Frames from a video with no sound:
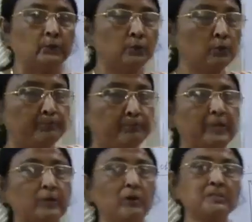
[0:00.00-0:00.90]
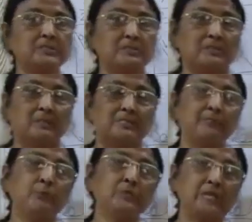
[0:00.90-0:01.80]
to, because
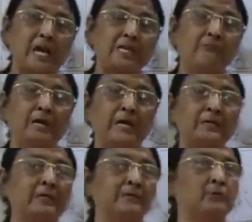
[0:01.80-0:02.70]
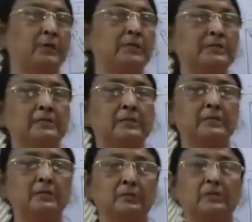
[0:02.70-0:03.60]
suppose I am calling
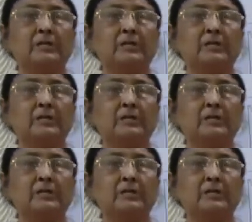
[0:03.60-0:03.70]
to